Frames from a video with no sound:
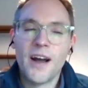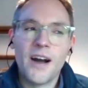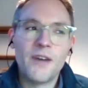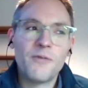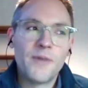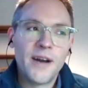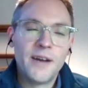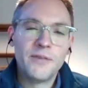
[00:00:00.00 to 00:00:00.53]

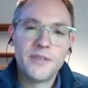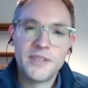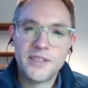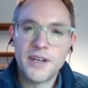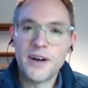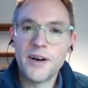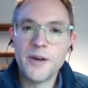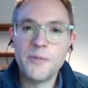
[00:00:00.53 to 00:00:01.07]
around a
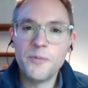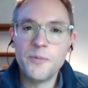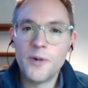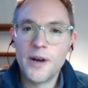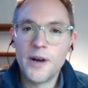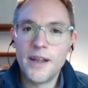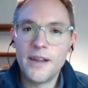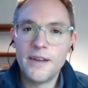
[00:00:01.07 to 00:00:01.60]
time
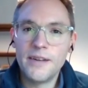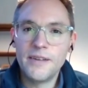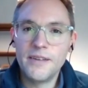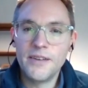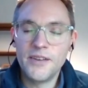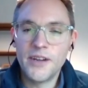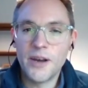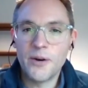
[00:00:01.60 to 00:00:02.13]
when,
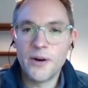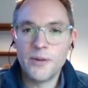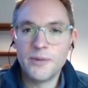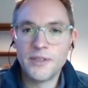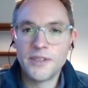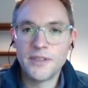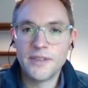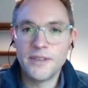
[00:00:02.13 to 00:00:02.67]
you know, I
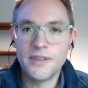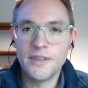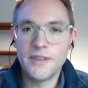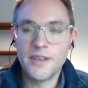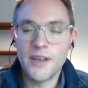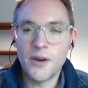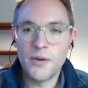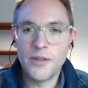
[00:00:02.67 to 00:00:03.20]
was
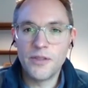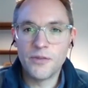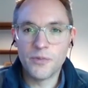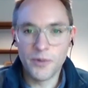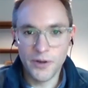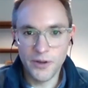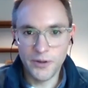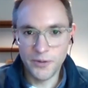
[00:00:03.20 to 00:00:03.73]
going
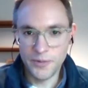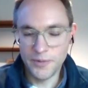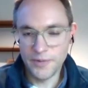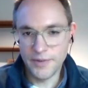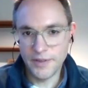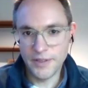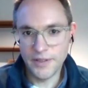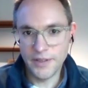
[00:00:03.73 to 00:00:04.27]
through
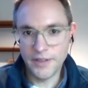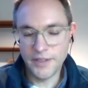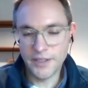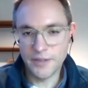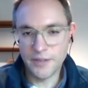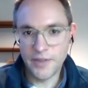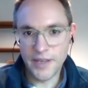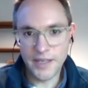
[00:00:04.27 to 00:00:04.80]

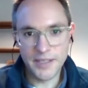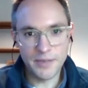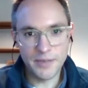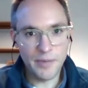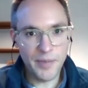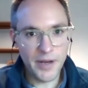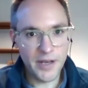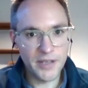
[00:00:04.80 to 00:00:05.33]
some things in my
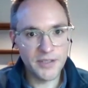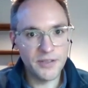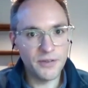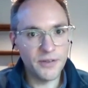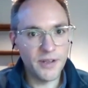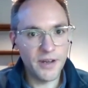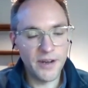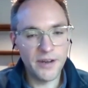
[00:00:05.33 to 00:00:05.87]
personal
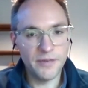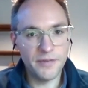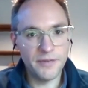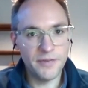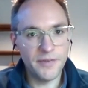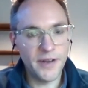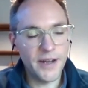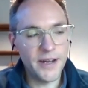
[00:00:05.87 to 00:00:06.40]
life.
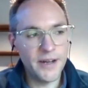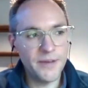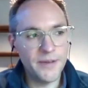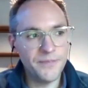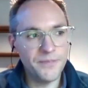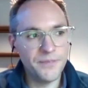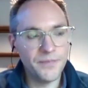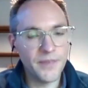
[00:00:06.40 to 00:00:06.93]

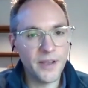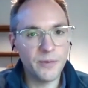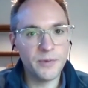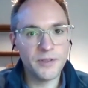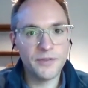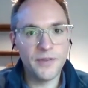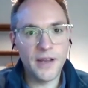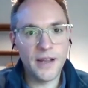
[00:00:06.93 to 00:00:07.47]
Um, it
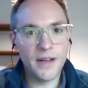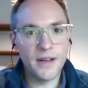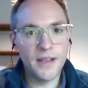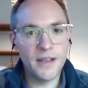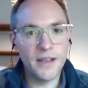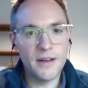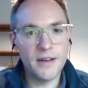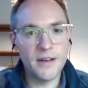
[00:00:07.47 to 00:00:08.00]
was
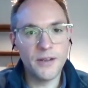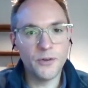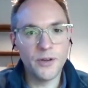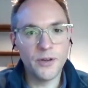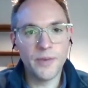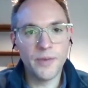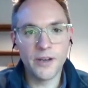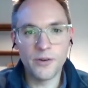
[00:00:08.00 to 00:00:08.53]
fairly early on
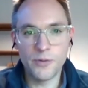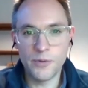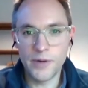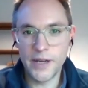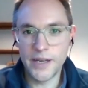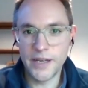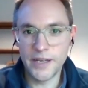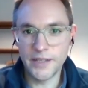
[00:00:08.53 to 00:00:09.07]
in my
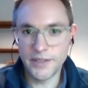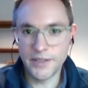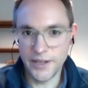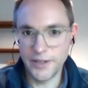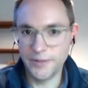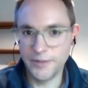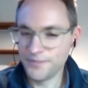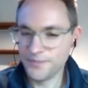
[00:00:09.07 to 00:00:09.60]
career.
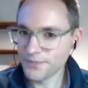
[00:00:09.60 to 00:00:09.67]
So,